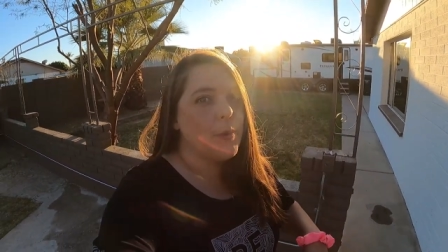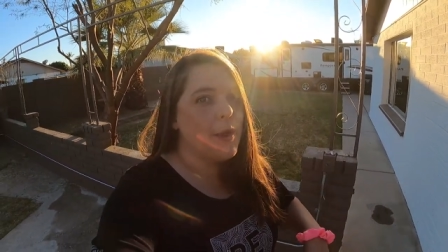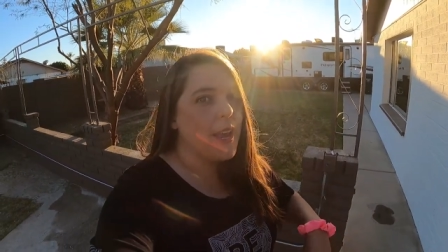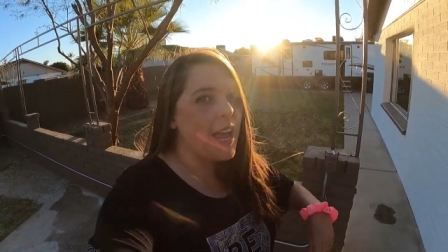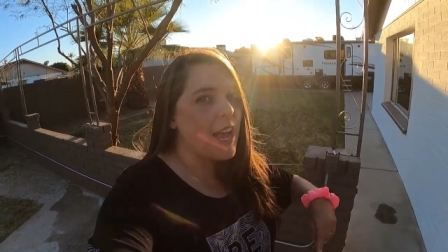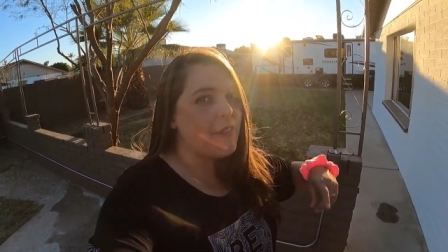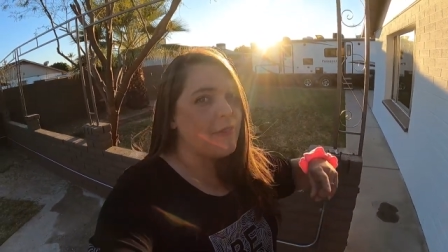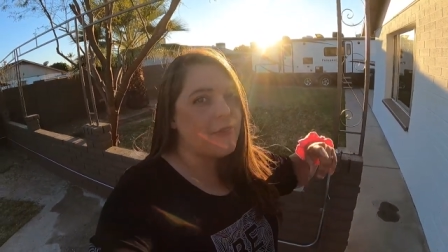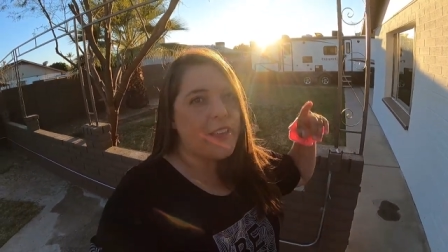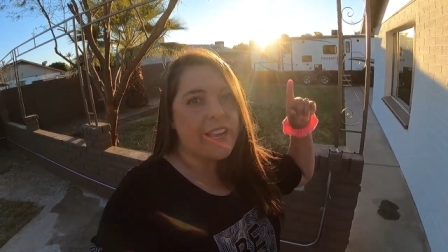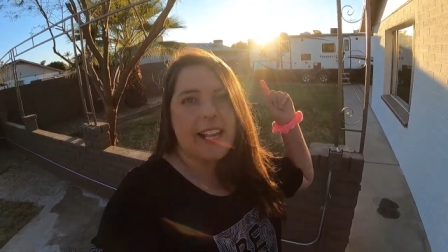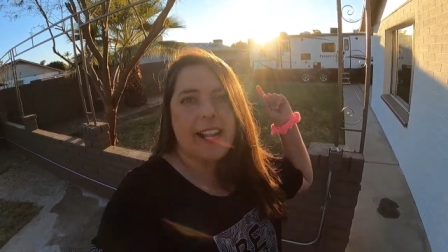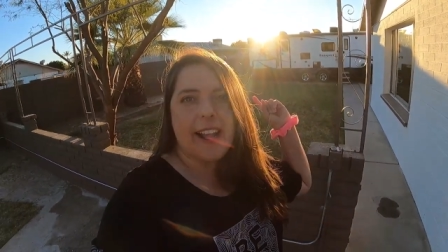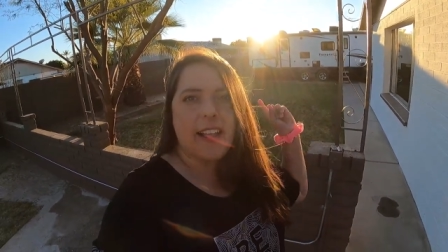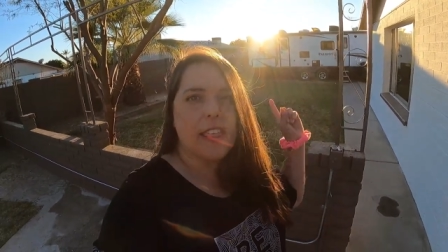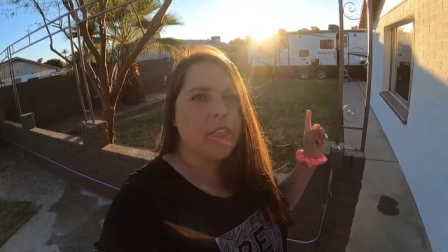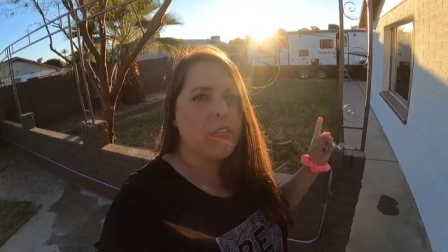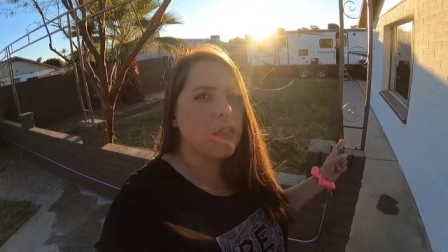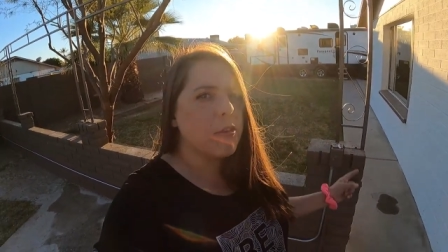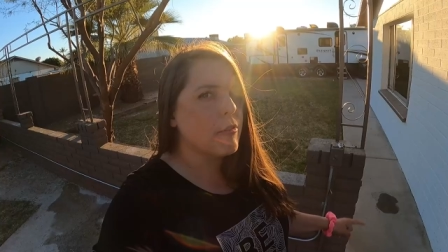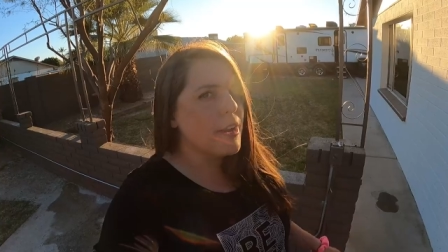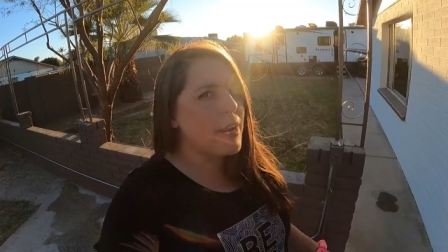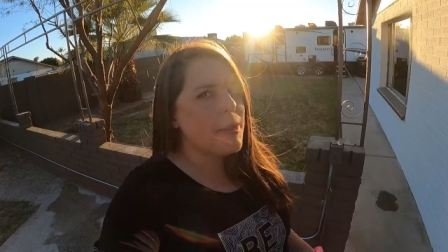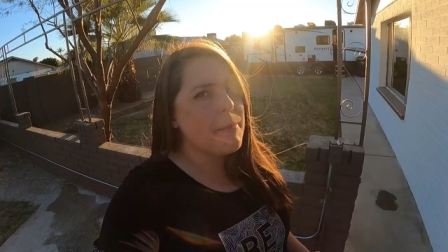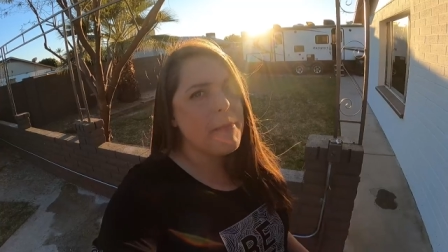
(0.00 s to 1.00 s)
so we have like a
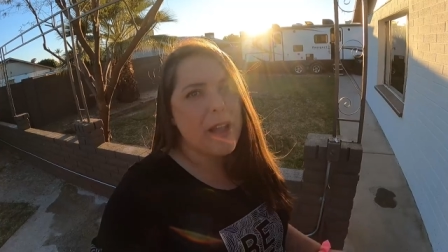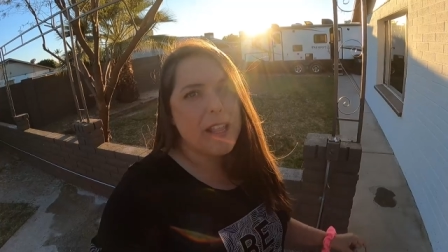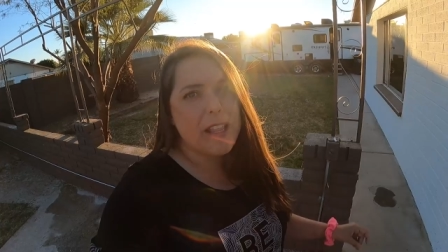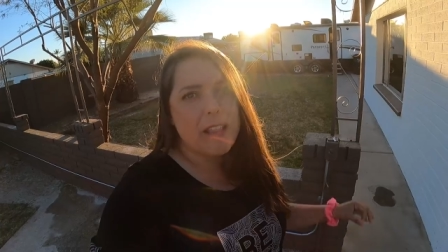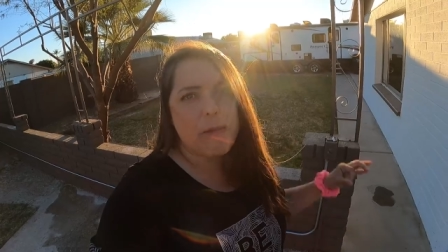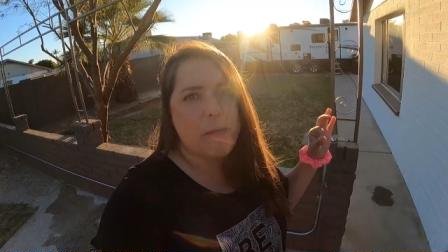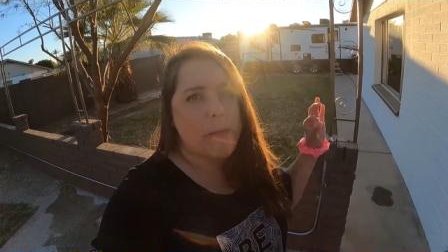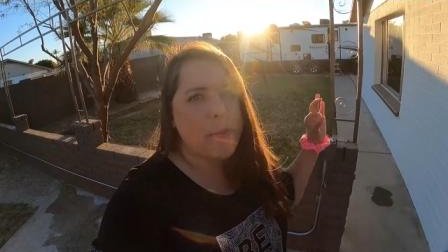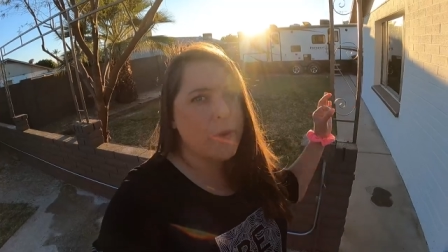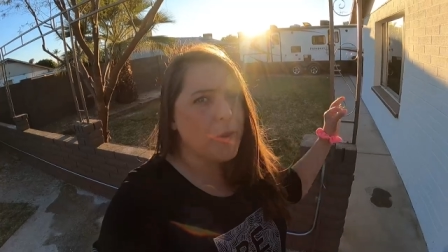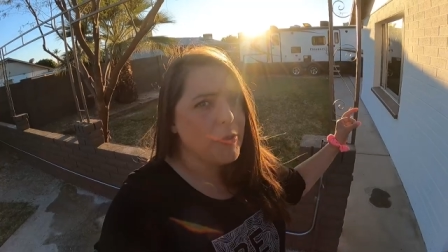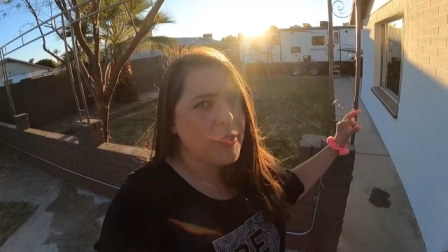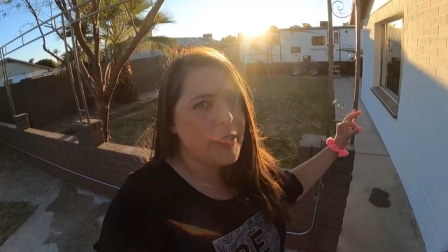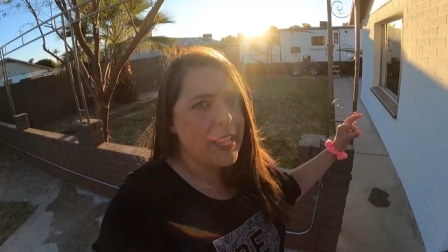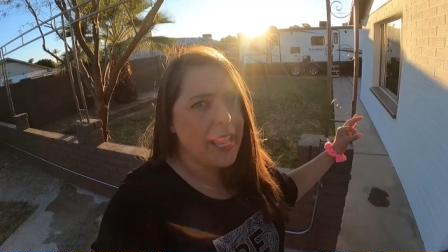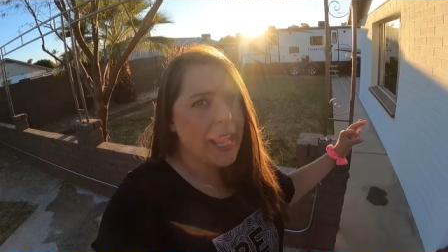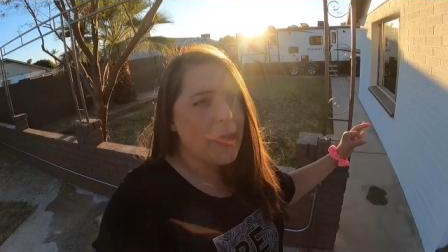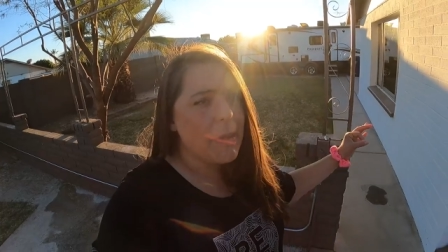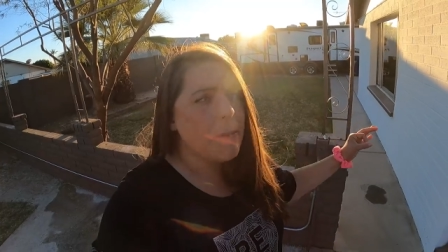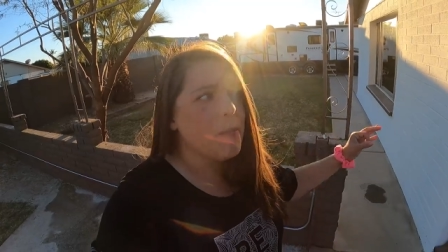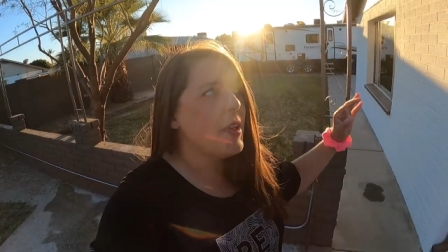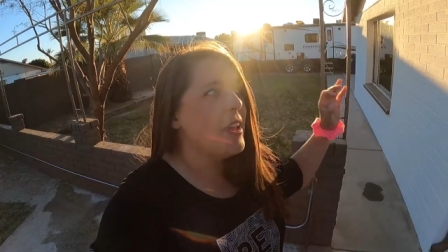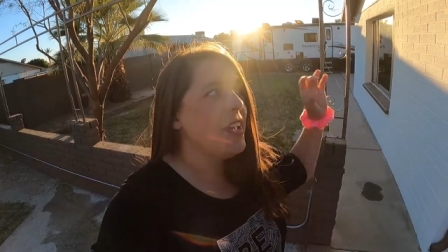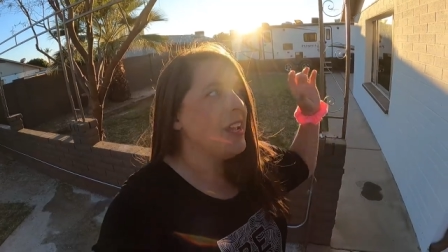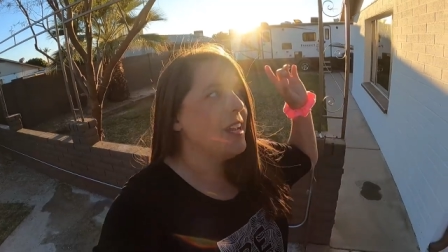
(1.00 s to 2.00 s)
three month boot
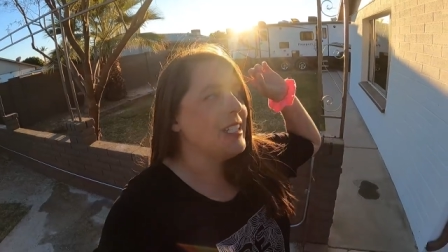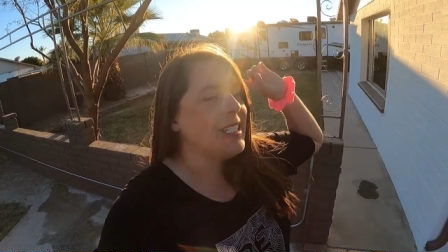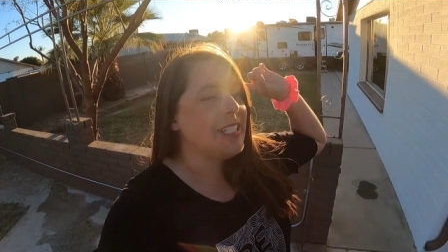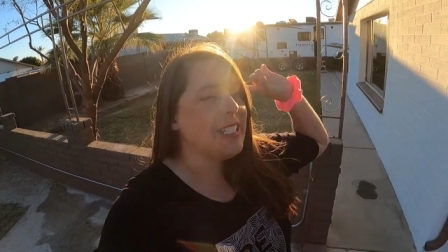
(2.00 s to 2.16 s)
camp